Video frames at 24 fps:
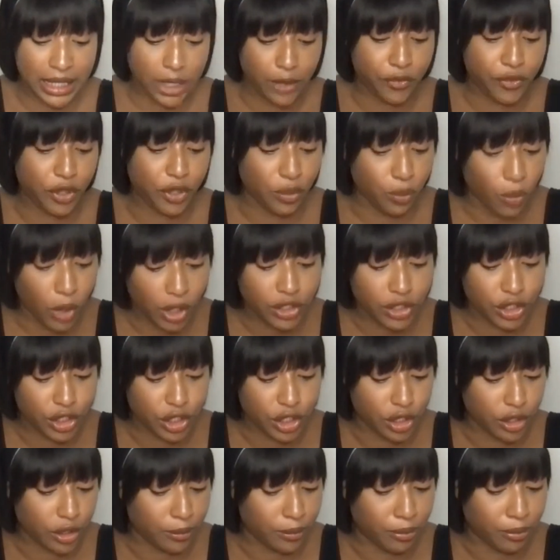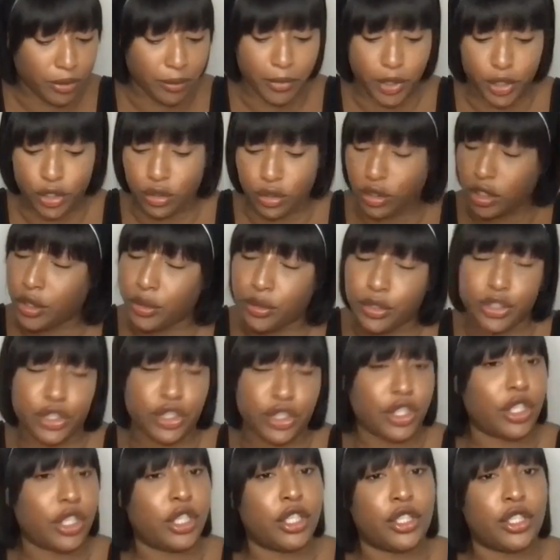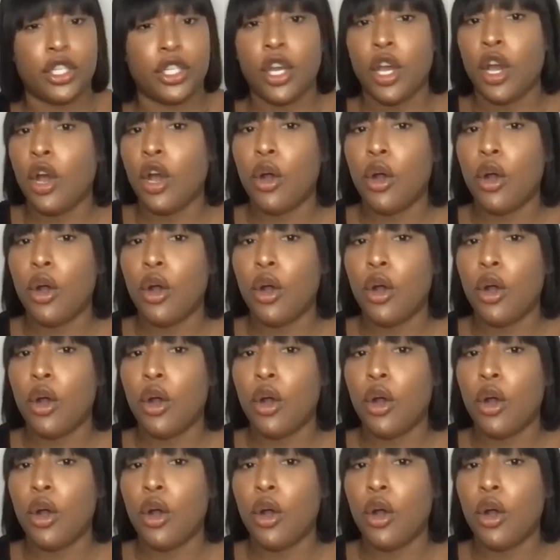if you want to promote your local church